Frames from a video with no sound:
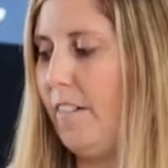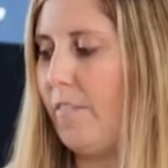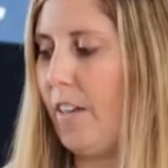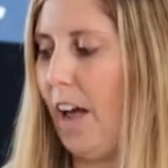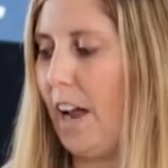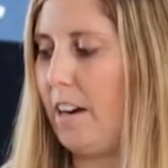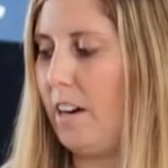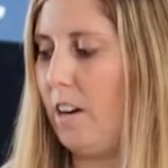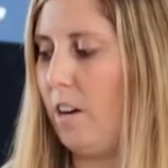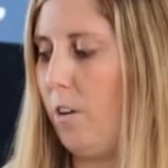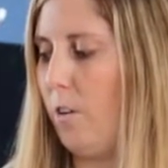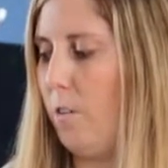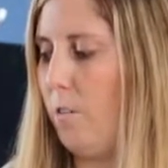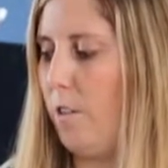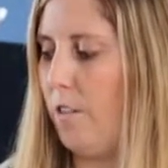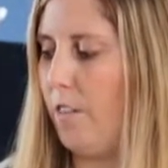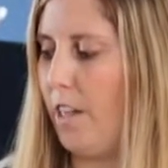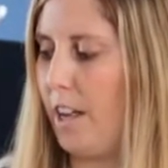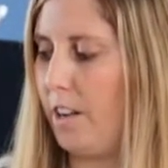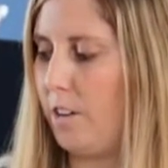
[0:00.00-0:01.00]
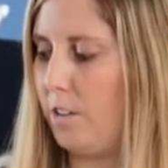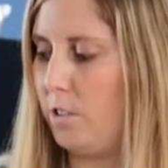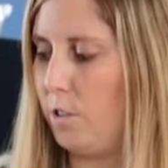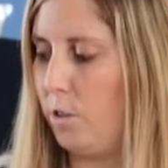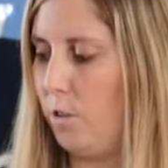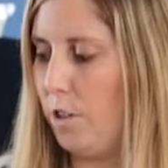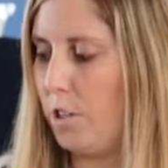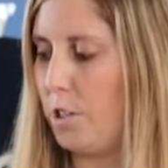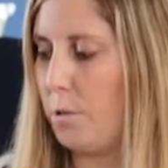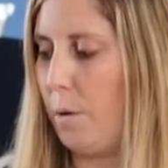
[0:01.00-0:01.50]
They know that they could
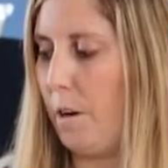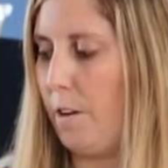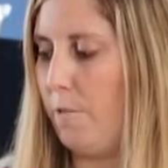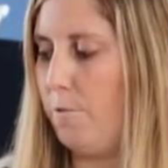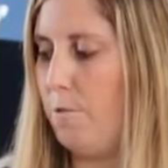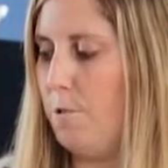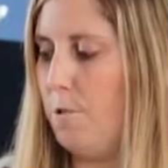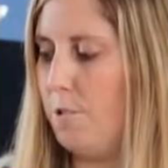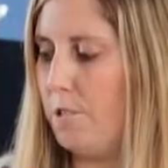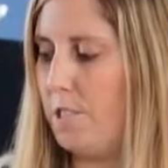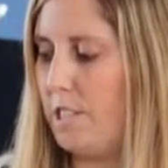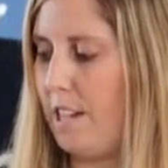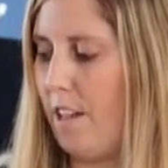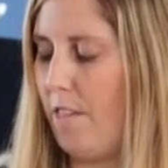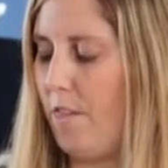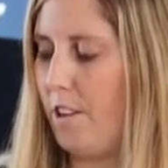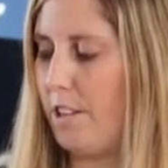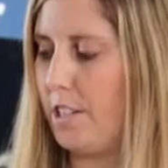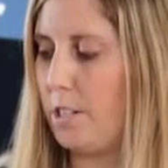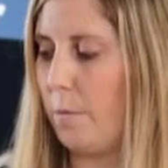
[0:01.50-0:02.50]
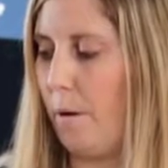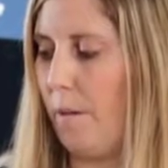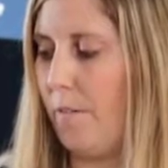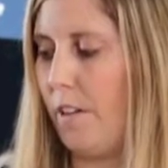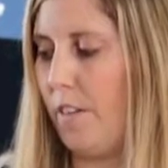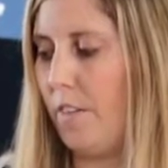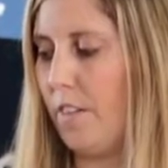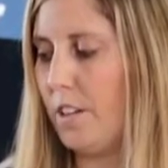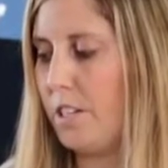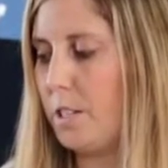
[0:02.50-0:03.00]
do this one first, then this one,
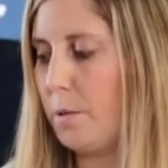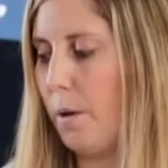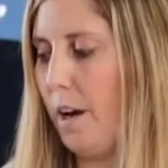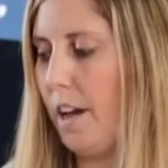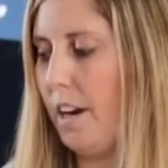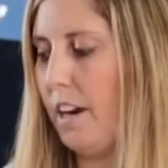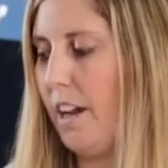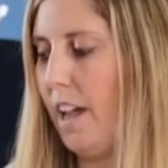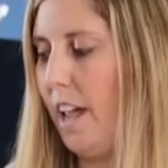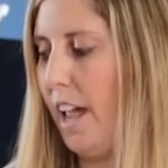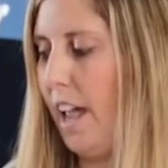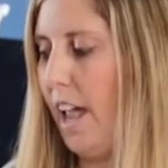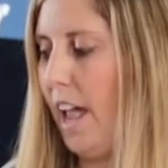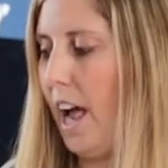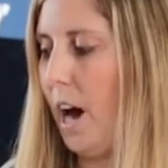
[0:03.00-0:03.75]
then this one.